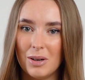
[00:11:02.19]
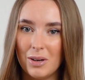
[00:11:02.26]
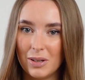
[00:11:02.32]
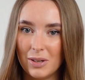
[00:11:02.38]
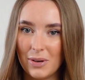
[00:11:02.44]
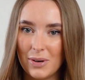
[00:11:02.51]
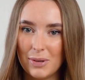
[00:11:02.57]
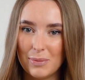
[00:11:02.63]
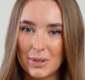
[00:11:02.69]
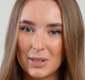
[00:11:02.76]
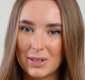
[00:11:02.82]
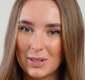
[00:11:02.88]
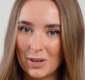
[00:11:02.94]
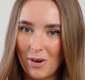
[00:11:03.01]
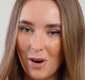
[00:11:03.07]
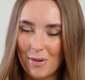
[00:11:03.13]
although it was
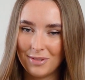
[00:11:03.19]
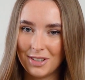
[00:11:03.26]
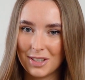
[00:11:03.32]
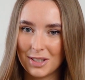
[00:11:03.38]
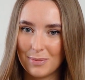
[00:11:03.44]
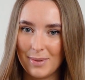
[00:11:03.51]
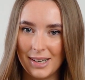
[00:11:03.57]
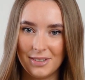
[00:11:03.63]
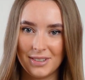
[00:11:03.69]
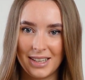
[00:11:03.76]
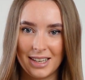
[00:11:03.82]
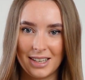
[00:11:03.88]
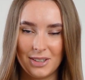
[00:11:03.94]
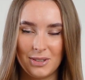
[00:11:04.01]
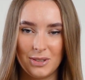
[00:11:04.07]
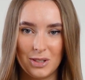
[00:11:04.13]
so obvious where to
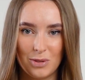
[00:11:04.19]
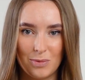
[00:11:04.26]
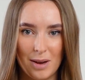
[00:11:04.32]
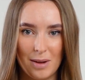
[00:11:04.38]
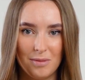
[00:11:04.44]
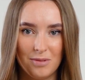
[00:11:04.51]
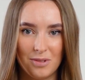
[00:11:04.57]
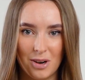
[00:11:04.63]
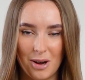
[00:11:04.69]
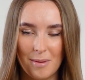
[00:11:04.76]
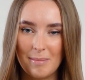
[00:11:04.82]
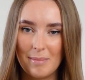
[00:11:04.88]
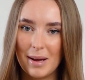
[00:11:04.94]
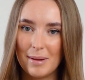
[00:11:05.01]
get a good strap from.